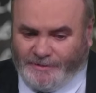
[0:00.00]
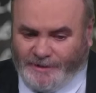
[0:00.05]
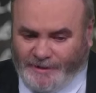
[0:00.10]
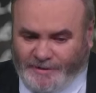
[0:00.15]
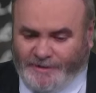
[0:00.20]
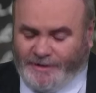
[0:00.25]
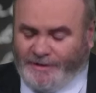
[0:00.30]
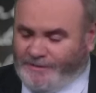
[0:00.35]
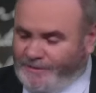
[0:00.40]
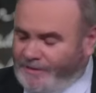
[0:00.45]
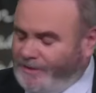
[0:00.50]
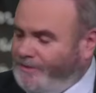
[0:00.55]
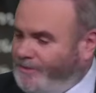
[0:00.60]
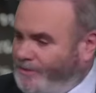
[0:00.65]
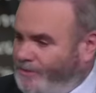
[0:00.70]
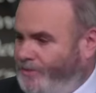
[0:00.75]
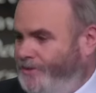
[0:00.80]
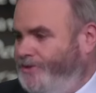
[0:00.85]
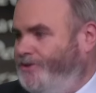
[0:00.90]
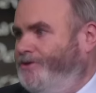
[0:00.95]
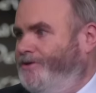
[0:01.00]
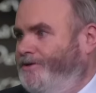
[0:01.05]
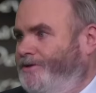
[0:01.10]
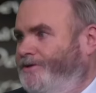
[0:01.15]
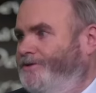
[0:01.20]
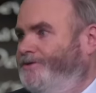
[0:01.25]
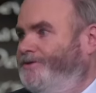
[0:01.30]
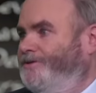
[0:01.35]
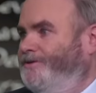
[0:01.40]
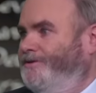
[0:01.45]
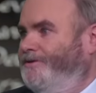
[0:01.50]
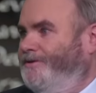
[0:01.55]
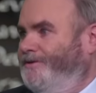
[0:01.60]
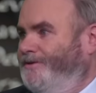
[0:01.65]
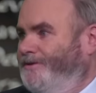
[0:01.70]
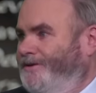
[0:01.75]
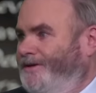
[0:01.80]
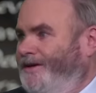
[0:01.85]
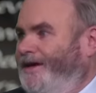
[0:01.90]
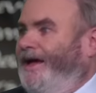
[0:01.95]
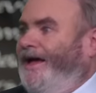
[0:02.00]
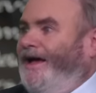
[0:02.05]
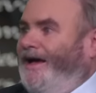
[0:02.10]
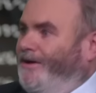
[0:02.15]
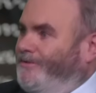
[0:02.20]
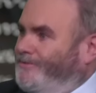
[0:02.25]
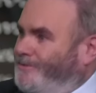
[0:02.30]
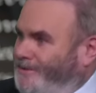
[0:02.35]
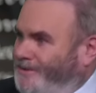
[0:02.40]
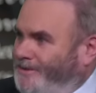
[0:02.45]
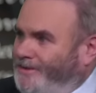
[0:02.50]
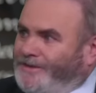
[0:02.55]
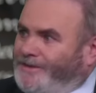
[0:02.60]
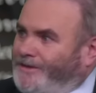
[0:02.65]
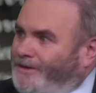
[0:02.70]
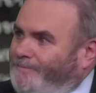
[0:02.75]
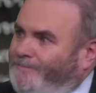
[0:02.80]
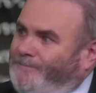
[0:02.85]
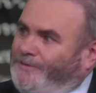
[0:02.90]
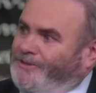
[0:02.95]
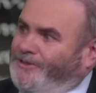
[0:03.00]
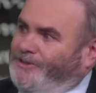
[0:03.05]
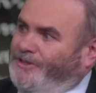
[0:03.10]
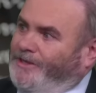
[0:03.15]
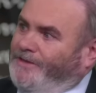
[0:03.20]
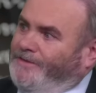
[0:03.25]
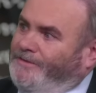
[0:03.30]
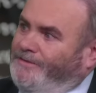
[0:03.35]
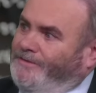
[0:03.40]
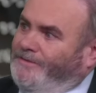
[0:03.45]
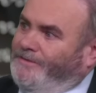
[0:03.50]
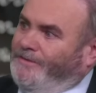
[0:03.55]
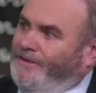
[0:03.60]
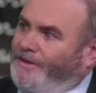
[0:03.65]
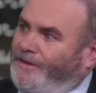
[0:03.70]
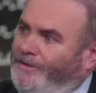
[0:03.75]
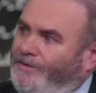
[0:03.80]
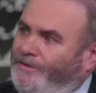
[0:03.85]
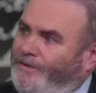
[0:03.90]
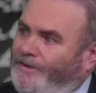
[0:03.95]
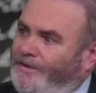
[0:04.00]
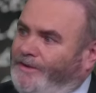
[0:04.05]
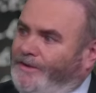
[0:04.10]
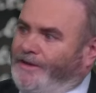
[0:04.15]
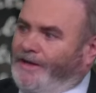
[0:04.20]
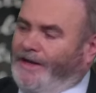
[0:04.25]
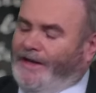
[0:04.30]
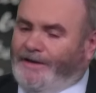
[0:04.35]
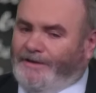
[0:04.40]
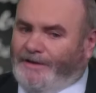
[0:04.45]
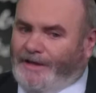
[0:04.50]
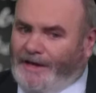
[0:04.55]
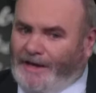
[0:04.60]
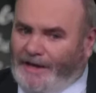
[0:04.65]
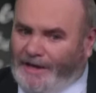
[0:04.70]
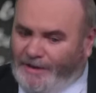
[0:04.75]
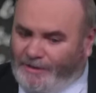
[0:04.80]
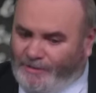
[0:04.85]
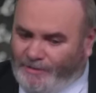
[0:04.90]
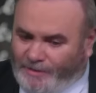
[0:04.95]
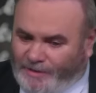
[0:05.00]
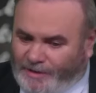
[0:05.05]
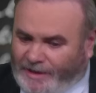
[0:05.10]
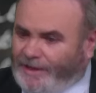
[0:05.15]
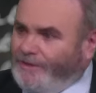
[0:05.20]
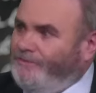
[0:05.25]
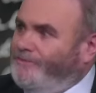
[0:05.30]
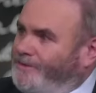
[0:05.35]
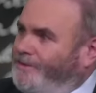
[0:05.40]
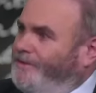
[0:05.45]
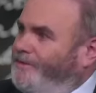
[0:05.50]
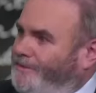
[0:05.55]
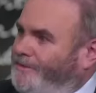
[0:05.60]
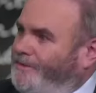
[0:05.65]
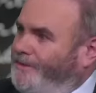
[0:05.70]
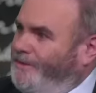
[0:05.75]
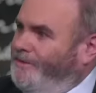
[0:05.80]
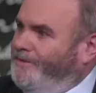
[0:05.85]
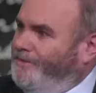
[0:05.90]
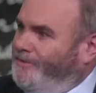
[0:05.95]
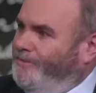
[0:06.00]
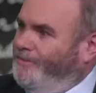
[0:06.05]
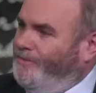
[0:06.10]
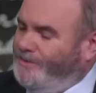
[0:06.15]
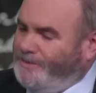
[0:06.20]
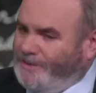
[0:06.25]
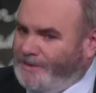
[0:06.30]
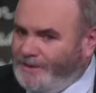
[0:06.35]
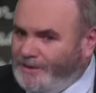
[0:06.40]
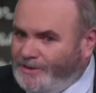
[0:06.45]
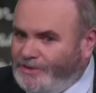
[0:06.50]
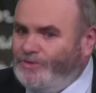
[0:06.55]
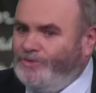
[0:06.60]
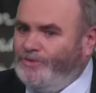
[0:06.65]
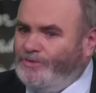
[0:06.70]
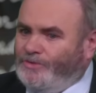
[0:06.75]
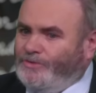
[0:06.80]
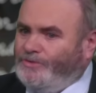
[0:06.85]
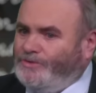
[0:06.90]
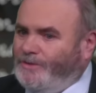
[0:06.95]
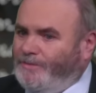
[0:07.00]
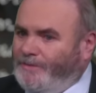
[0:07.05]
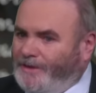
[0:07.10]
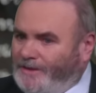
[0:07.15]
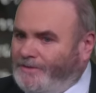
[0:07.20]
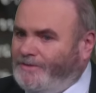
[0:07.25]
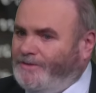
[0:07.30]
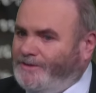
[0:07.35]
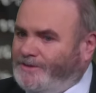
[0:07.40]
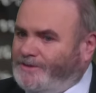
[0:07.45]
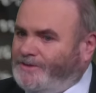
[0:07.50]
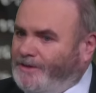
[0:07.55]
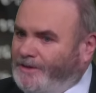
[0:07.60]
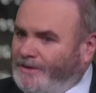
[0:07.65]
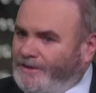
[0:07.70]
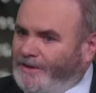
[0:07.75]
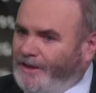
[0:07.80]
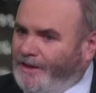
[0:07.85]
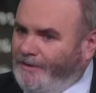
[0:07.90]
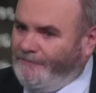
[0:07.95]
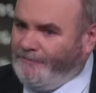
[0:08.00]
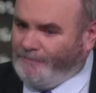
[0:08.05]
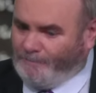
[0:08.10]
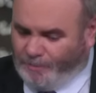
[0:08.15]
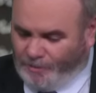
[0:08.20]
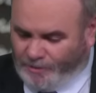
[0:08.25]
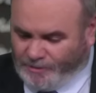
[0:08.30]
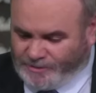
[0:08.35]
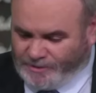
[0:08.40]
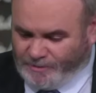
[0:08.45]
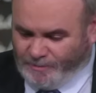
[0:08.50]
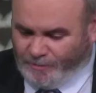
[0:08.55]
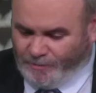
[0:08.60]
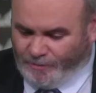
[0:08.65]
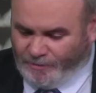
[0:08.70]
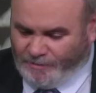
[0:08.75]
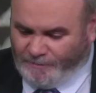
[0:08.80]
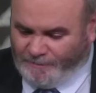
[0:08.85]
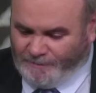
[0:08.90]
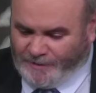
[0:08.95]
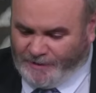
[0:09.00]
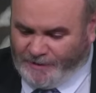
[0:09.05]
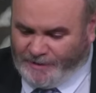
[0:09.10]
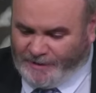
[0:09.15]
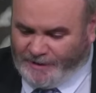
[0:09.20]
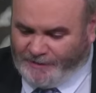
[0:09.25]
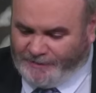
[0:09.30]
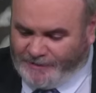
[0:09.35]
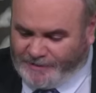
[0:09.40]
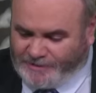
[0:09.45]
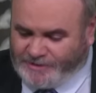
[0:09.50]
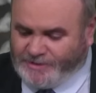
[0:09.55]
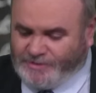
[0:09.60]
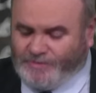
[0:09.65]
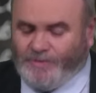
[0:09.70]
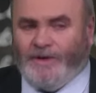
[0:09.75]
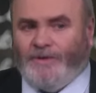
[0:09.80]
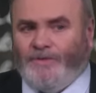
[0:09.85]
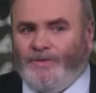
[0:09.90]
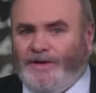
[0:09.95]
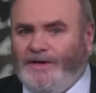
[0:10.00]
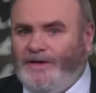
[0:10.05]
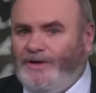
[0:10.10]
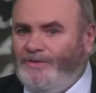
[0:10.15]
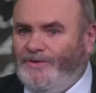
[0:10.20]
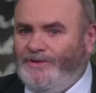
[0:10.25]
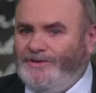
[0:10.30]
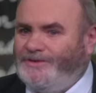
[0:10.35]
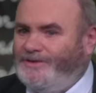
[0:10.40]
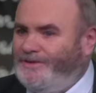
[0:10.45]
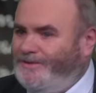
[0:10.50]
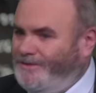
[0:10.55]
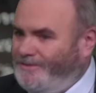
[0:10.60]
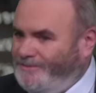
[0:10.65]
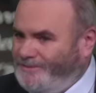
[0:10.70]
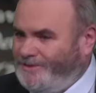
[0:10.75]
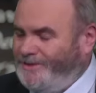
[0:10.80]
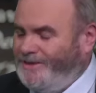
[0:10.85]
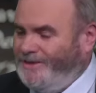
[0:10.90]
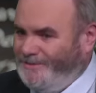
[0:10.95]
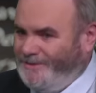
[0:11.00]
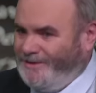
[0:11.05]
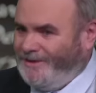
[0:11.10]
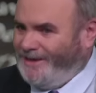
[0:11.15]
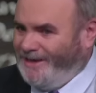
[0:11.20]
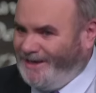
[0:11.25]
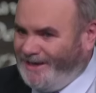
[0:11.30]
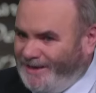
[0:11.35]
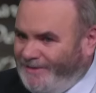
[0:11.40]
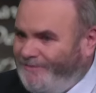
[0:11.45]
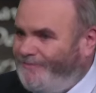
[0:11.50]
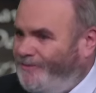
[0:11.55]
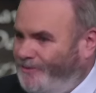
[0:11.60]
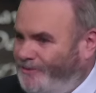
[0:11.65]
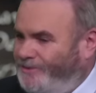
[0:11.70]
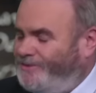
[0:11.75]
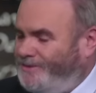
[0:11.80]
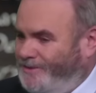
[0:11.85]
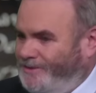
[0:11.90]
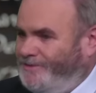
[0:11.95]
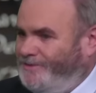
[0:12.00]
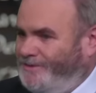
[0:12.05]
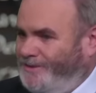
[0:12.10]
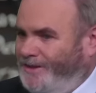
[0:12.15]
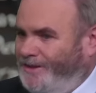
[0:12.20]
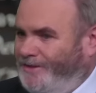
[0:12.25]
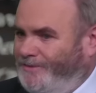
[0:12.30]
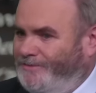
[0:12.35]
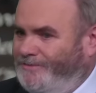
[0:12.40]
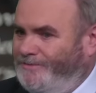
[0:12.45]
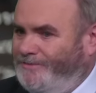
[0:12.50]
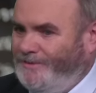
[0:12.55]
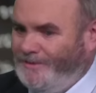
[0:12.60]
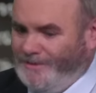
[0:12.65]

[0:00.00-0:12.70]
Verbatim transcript: then, then, then the question is, how did he accomplish that? You know, how, how, how did he do? What did he do to make this even possible? And this is where we go into those the key verses now,